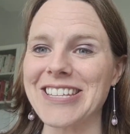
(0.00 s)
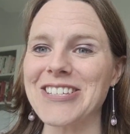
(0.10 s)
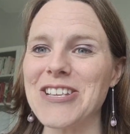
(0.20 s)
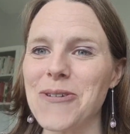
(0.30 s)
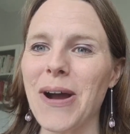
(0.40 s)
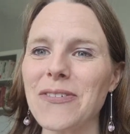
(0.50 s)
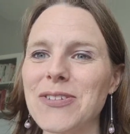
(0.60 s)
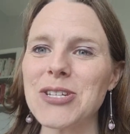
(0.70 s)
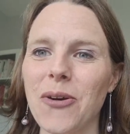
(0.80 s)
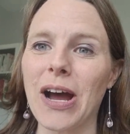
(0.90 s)
because you have
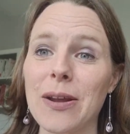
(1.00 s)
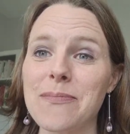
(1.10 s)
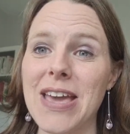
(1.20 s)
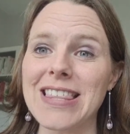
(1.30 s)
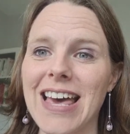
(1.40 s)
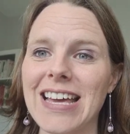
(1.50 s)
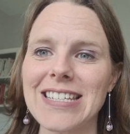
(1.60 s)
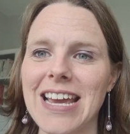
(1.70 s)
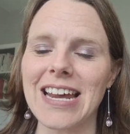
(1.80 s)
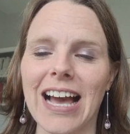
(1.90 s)
to know how to make that
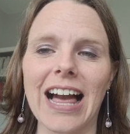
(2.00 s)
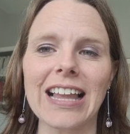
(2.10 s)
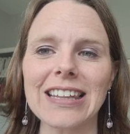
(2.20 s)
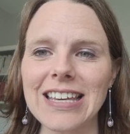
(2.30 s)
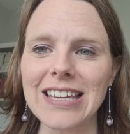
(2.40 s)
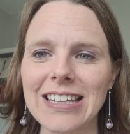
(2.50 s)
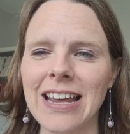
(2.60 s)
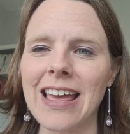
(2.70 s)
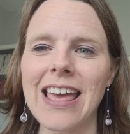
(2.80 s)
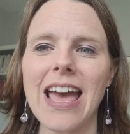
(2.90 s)
data clean